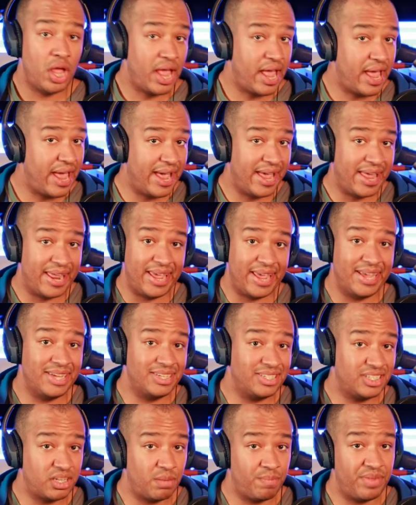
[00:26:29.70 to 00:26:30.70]
it is
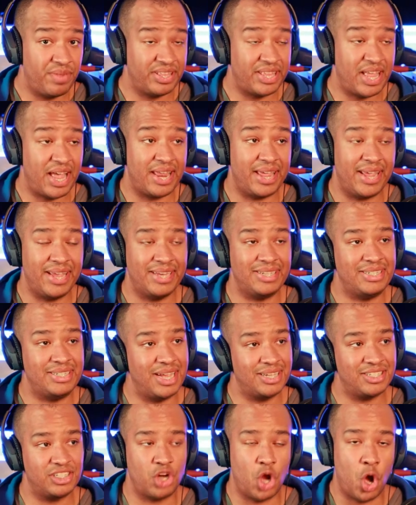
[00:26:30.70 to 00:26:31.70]
something that it
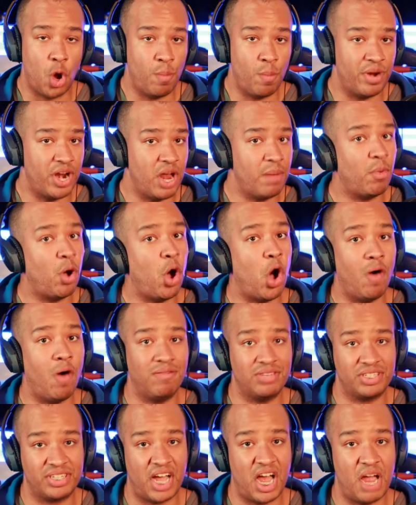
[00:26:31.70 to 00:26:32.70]
doesn't open up all the
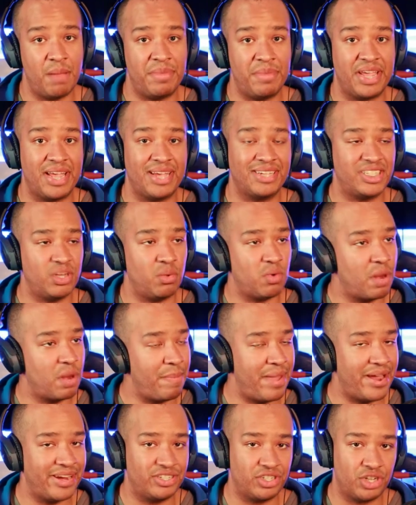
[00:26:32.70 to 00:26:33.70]
time because they want to
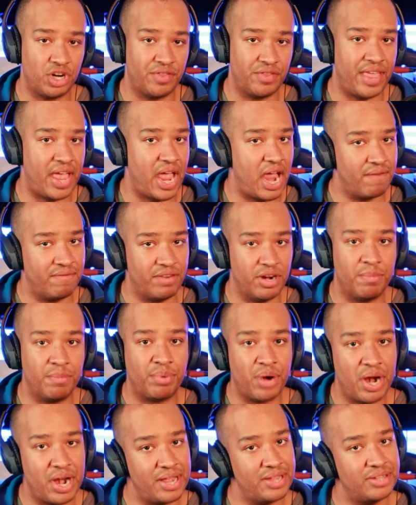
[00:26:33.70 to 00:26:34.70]
make sure that every
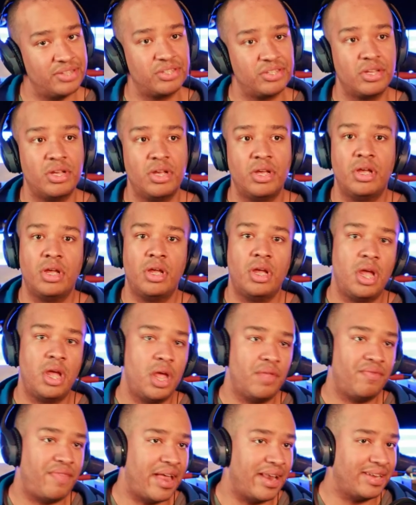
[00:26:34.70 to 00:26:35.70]
apprentice
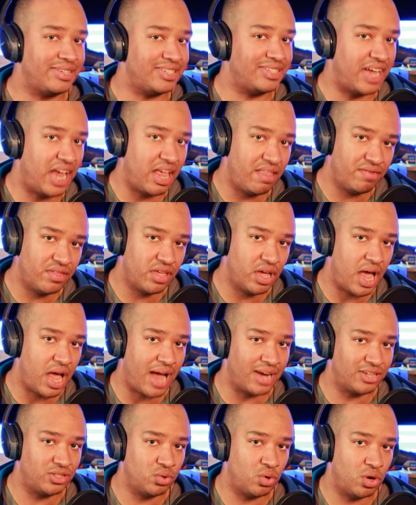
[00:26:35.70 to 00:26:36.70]
that's in the
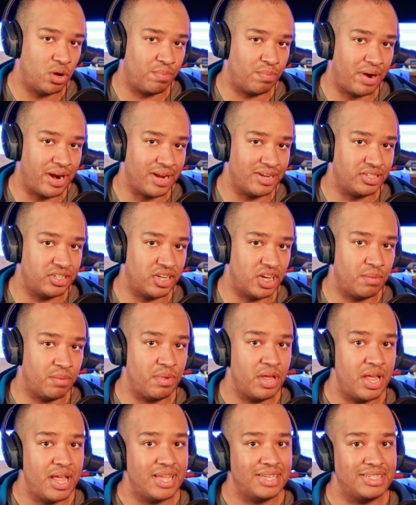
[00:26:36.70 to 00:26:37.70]
actual apprenticeship
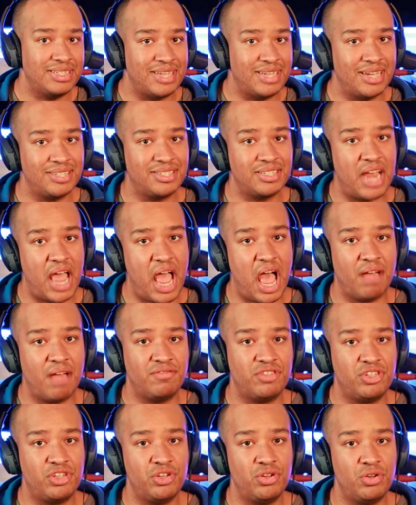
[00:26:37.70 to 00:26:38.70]
doesn't have
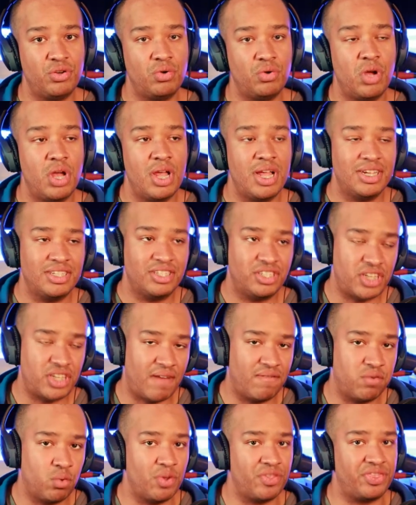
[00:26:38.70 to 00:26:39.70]
to suffer
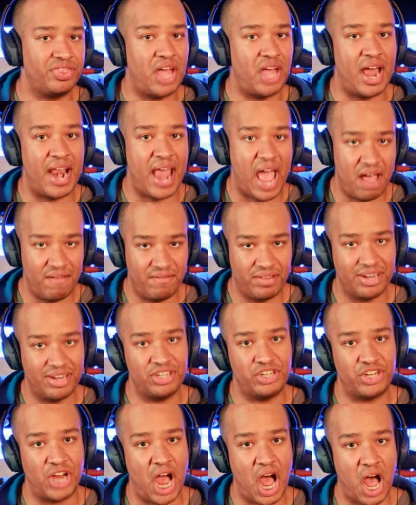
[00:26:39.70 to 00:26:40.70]
with not having a
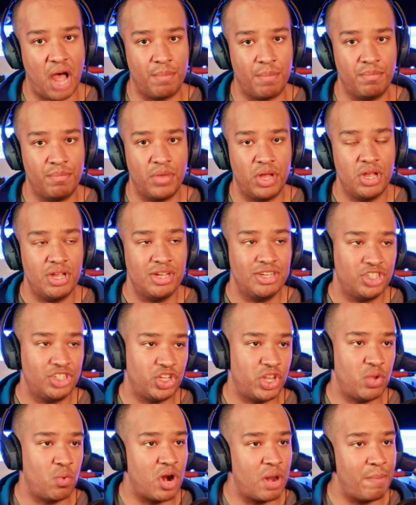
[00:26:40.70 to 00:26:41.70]
job so they
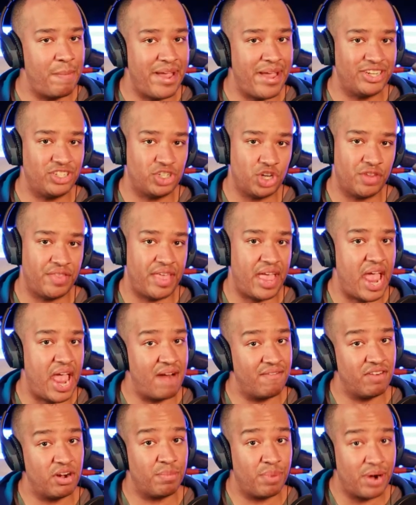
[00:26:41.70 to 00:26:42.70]
want to make sure that every
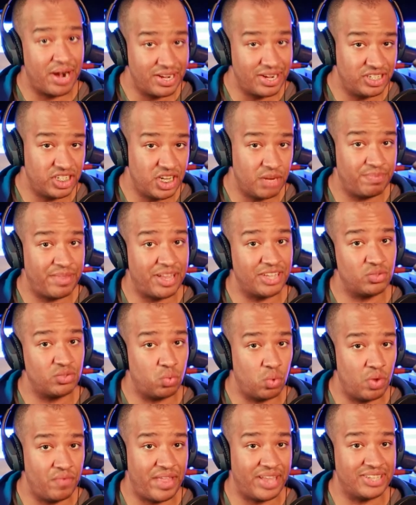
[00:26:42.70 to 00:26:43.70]
apprenticeship that's
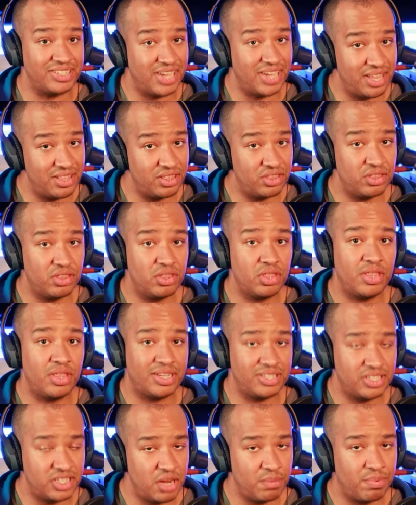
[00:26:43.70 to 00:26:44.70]
that's in that's
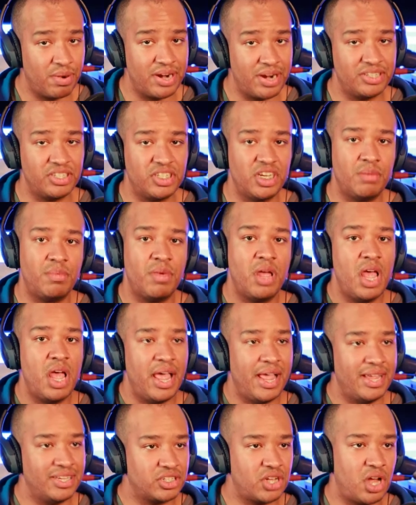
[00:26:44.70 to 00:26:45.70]
in the apprenticeship
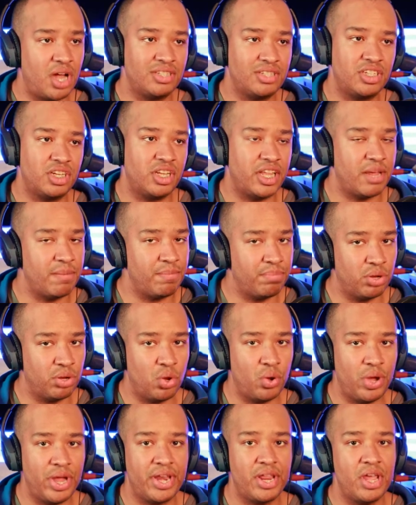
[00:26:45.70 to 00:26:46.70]
is constantly
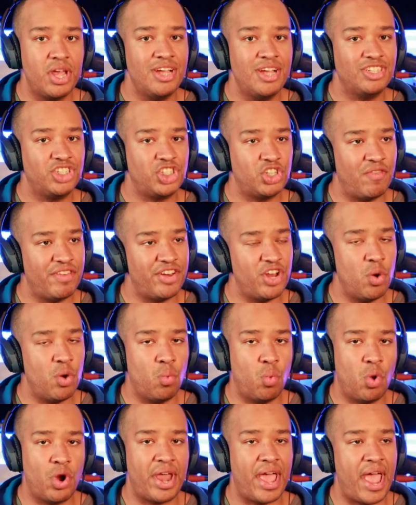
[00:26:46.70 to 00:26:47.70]
employed so they don't
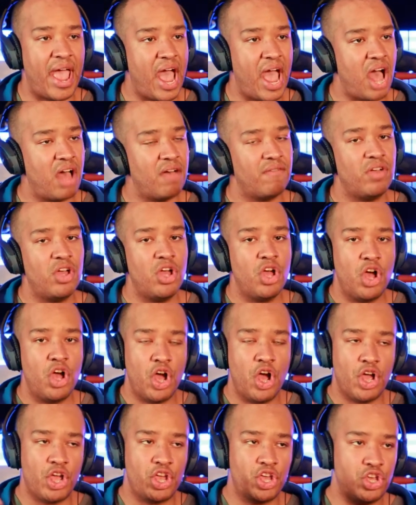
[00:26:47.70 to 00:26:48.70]
want to have a
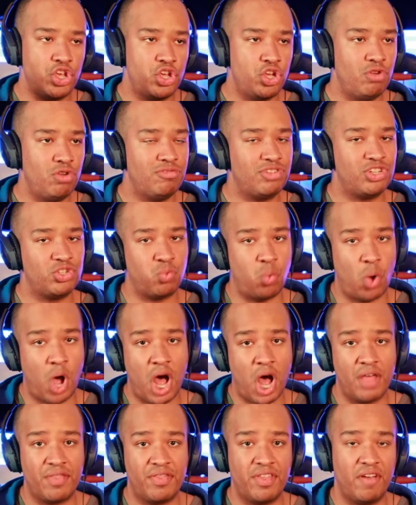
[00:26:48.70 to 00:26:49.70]
huge
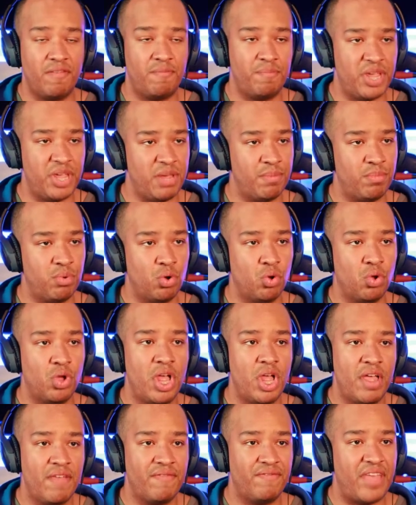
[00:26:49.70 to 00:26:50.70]
swath of people
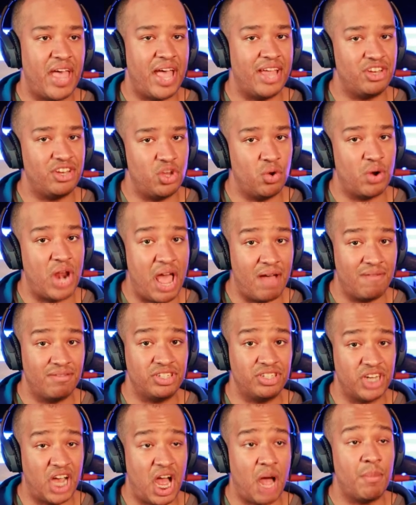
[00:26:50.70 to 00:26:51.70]
that don't have a
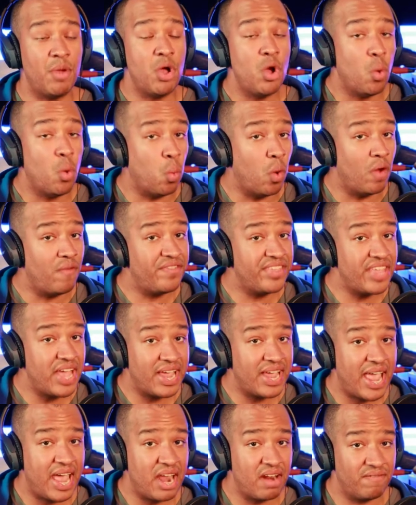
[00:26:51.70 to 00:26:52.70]
job. One thing I
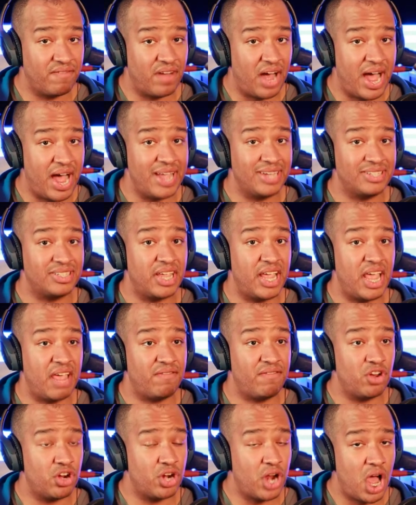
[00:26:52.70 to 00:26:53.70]
can advise if
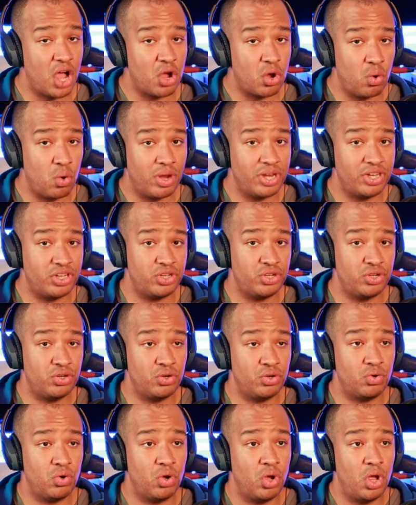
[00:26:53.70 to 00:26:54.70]
you're not going
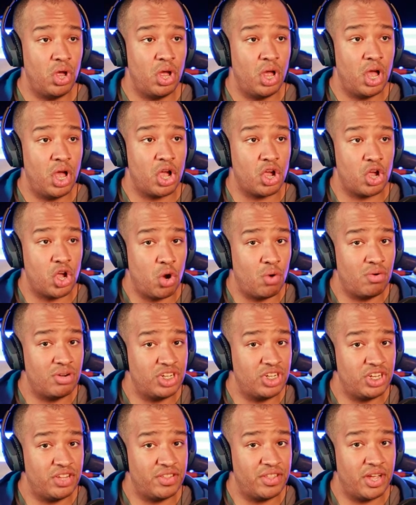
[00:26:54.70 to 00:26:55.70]
to go
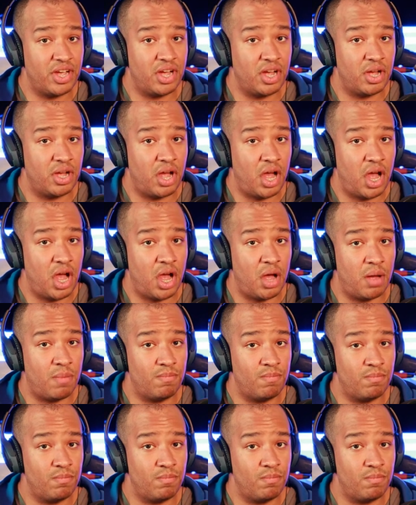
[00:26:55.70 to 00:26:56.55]
into the um